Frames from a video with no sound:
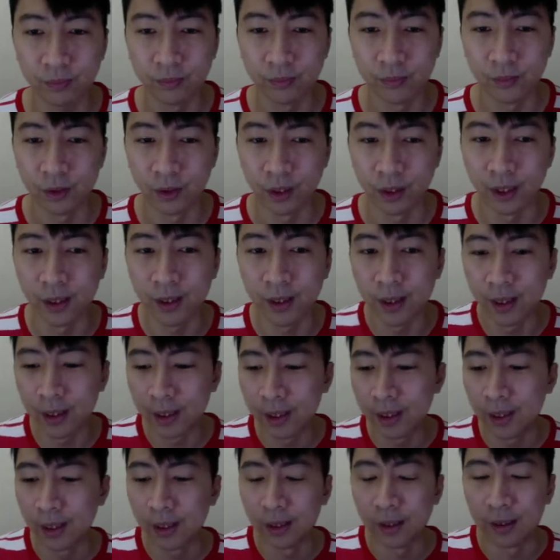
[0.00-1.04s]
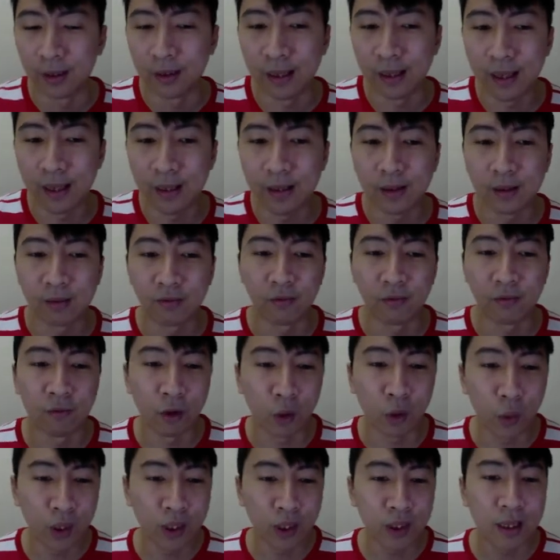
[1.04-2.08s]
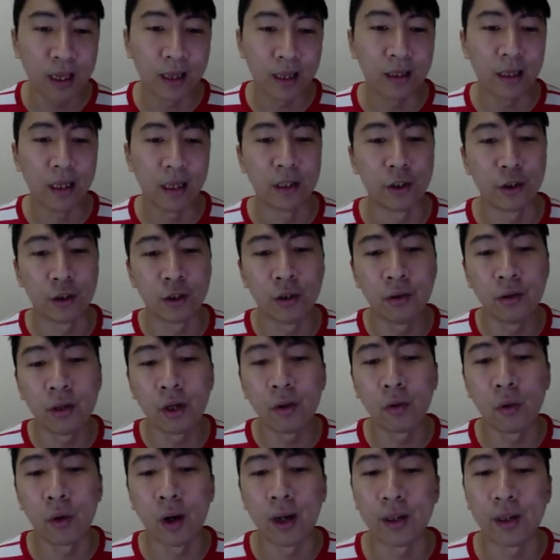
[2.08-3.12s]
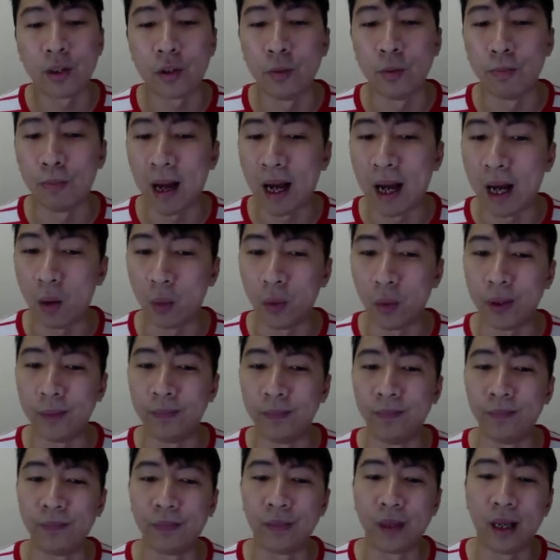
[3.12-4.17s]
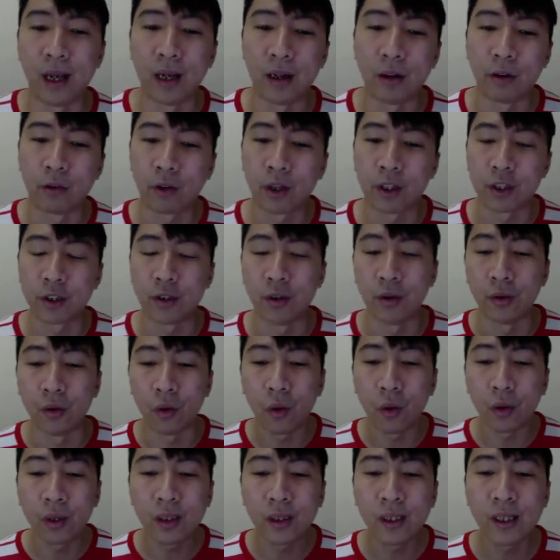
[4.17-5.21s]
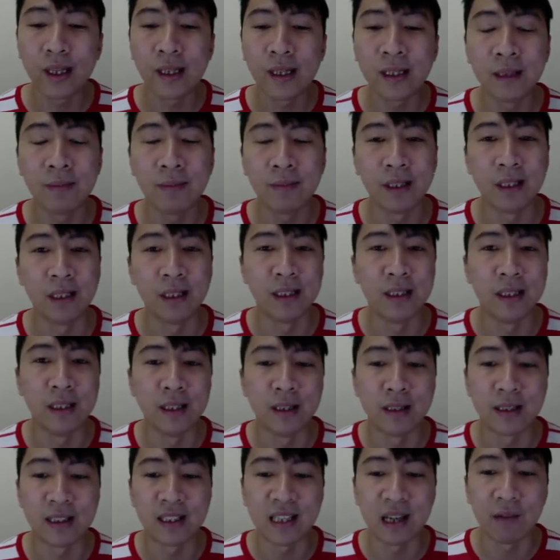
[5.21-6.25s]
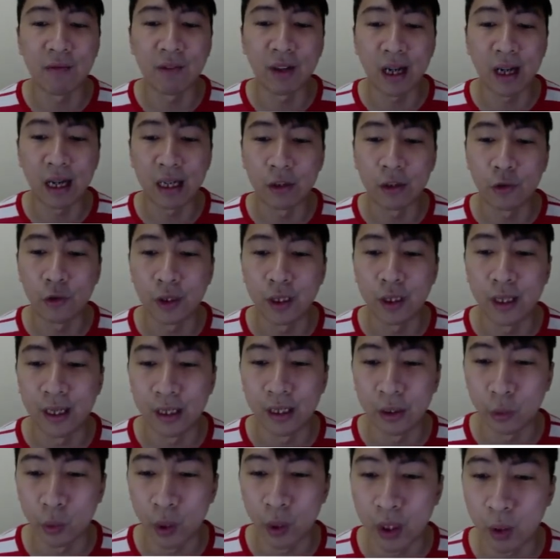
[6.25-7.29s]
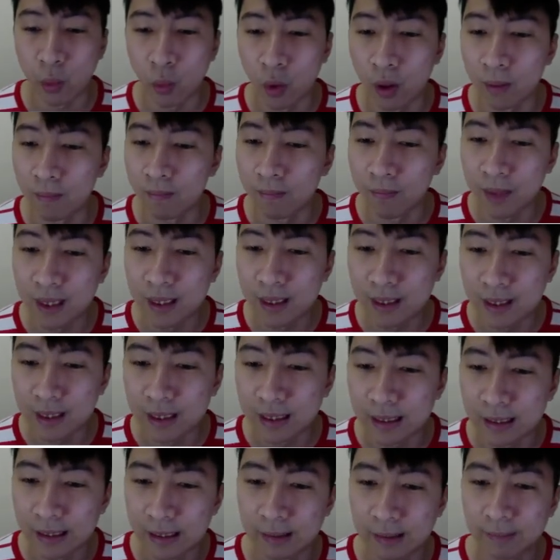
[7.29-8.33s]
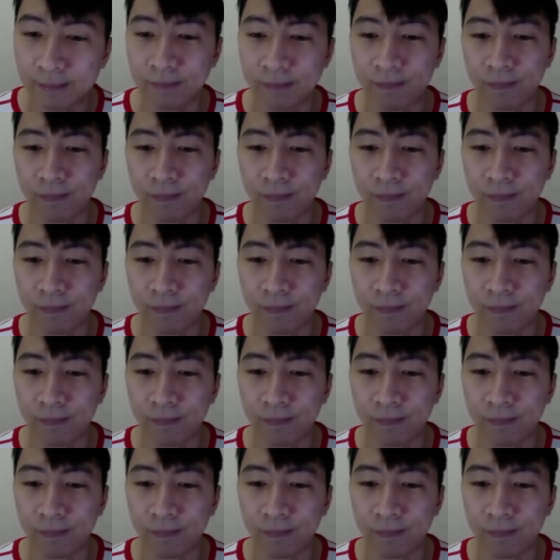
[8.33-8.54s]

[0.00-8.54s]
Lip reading: Okay, then following that, Assyria rise to power and crushed the northern kingdom in the year 721 BCE.